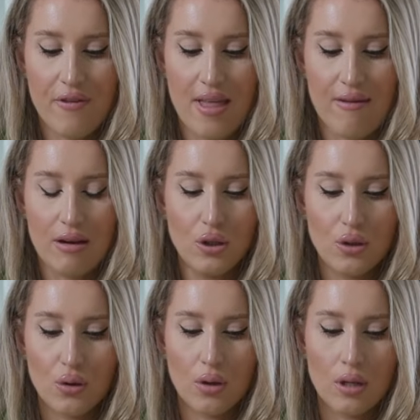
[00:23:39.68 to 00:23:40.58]
for their
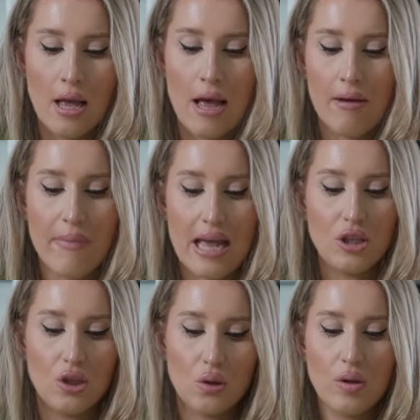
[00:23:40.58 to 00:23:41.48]
install, make
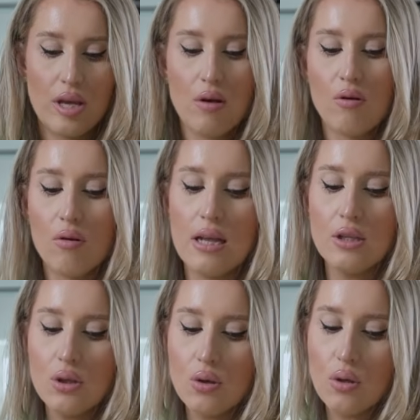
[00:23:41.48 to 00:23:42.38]
sure that you're
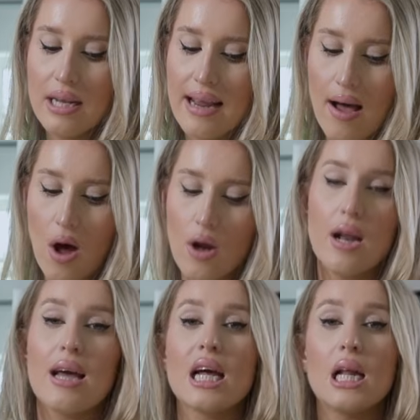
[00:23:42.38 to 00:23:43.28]
installing it
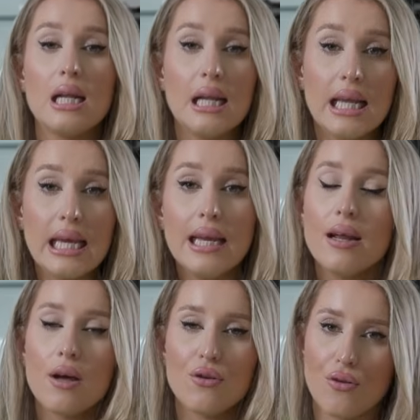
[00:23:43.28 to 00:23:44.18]
on
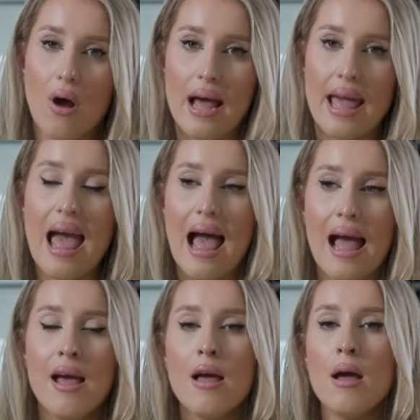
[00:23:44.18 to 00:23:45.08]
clean, dry
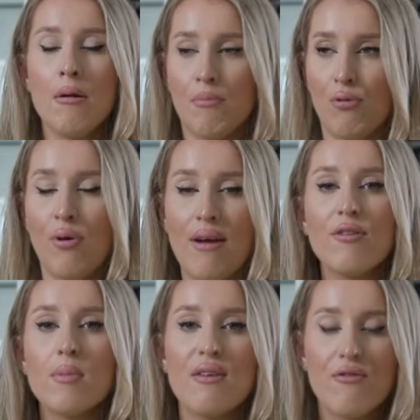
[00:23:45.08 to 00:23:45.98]
hair.
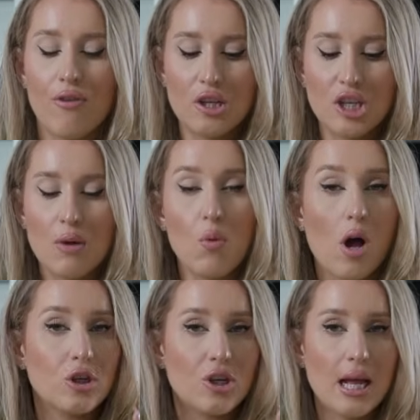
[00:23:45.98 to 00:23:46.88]
Preferably freshly
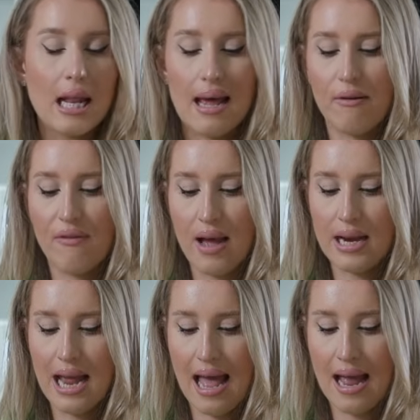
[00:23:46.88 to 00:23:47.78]
washed and
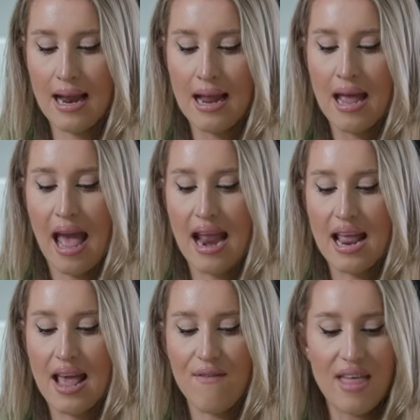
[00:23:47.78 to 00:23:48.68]
clarified hair.
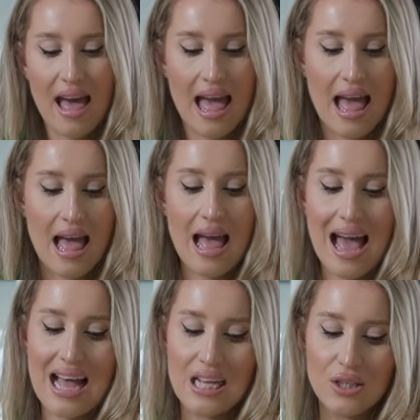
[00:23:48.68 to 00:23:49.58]
And if that hair
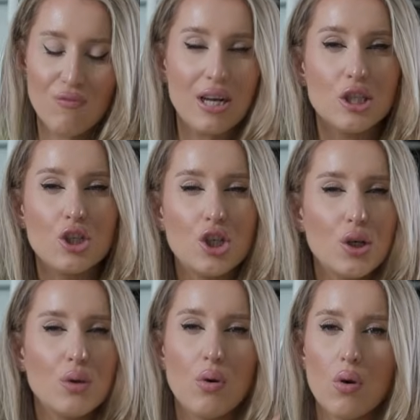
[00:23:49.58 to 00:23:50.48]
has
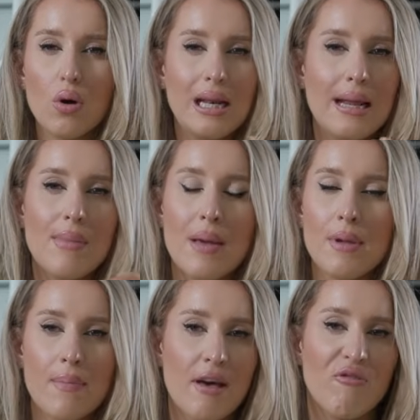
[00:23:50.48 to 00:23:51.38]
residue, oily,
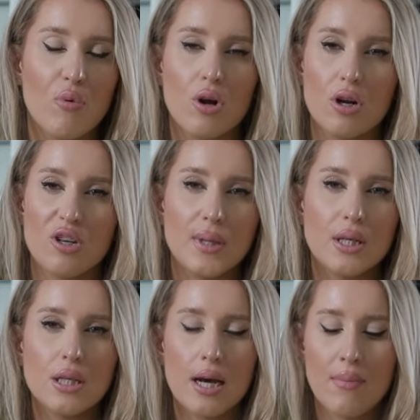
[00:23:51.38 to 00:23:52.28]
maybe a bit of product
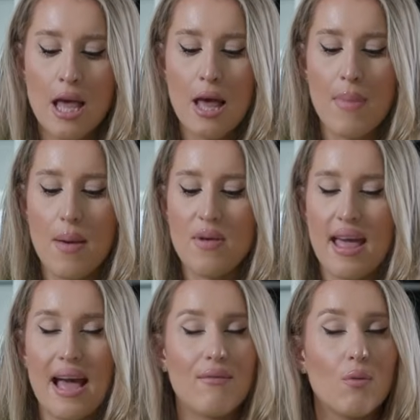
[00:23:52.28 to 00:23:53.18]
buildup, maybe
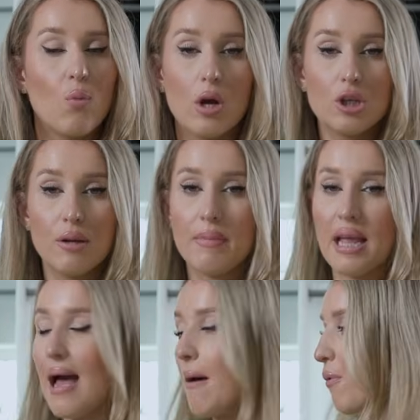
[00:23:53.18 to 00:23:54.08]
they haven't washed
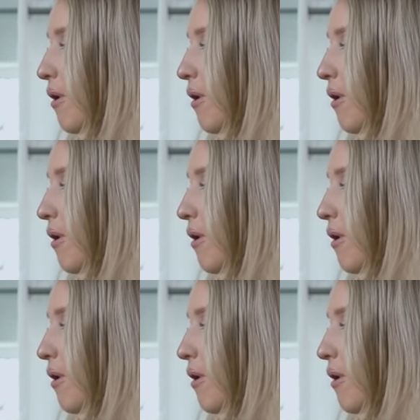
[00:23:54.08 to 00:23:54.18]
something out